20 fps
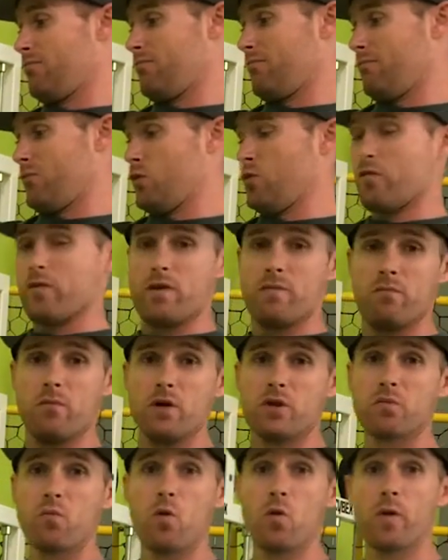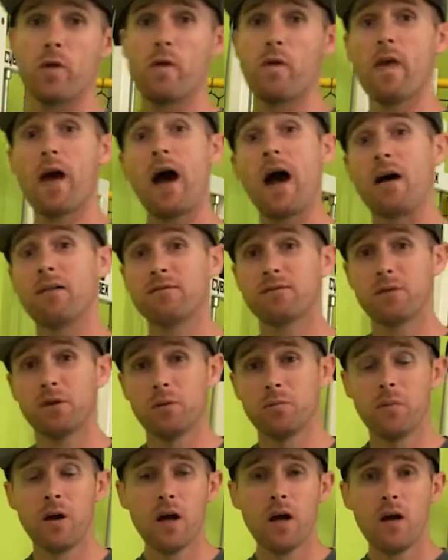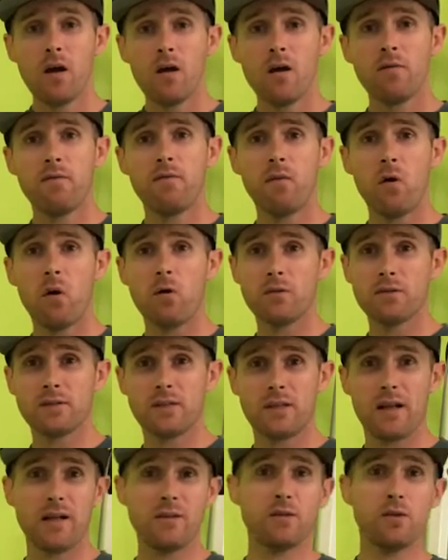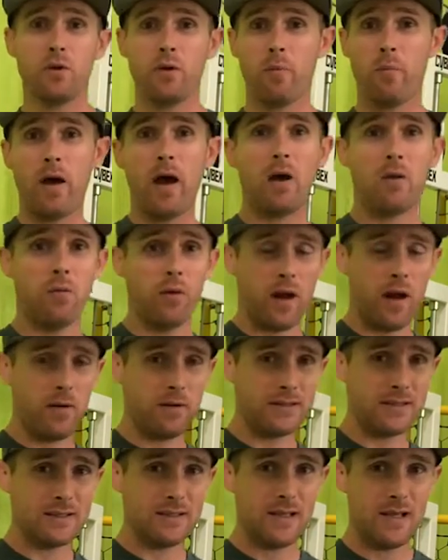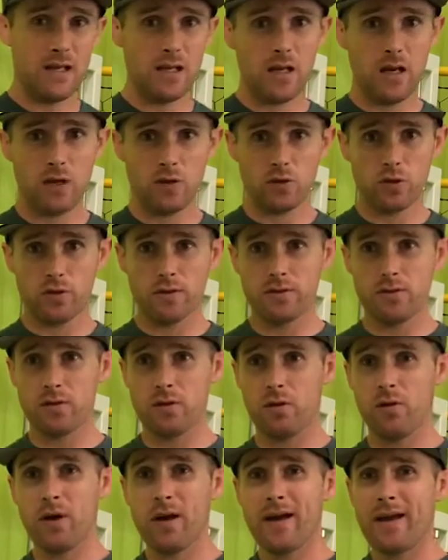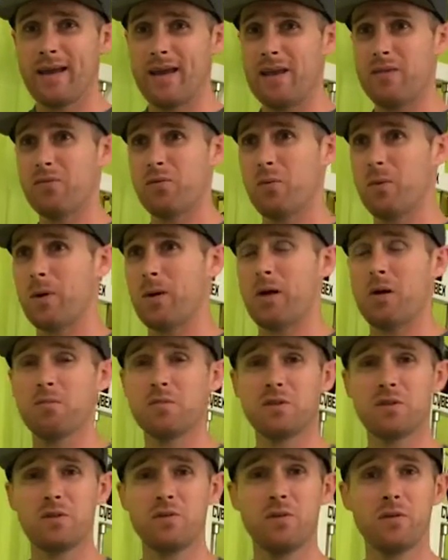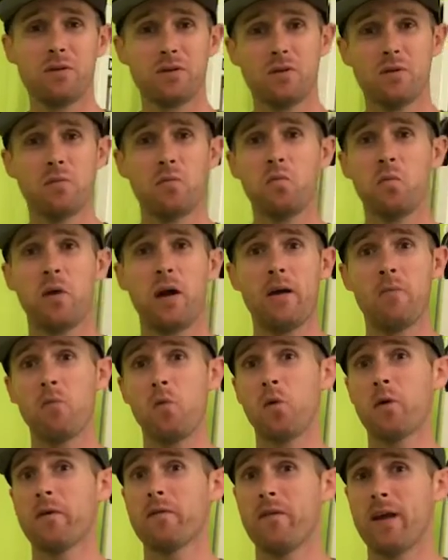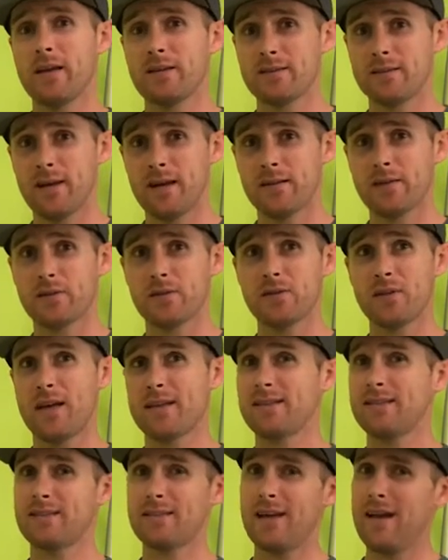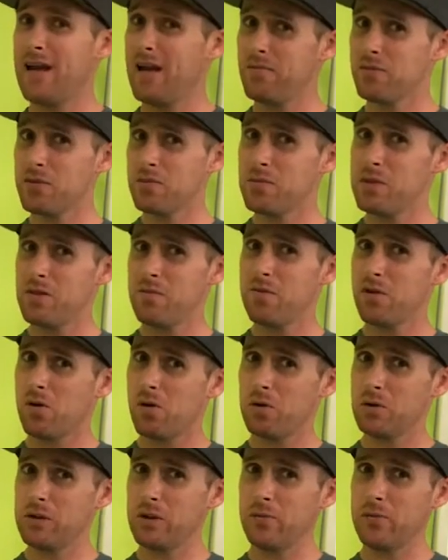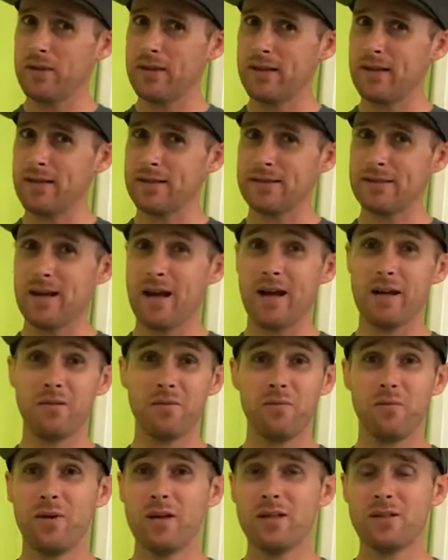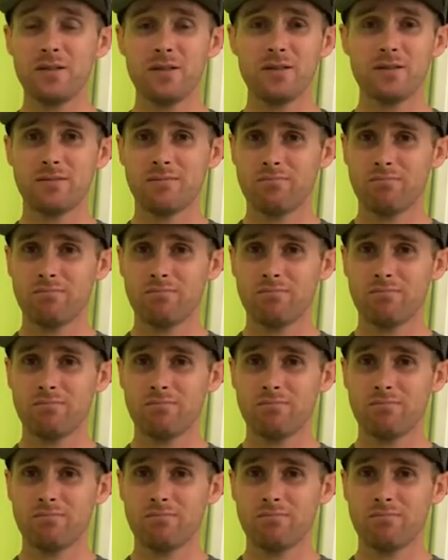move it much more than that from falls that I took back when I was a teenager. And so even when it comes to doing some of my more advanced exercises, I have some difficulty with this. We just